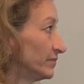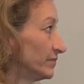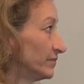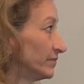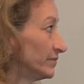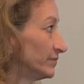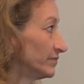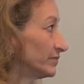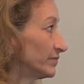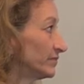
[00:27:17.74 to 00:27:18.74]

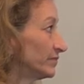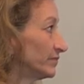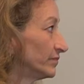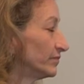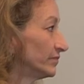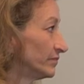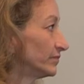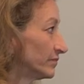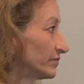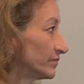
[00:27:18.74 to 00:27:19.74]

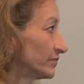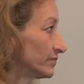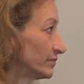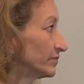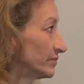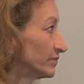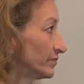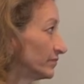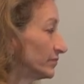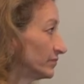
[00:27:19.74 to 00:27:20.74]

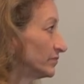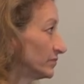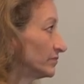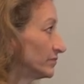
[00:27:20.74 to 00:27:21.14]
(silent)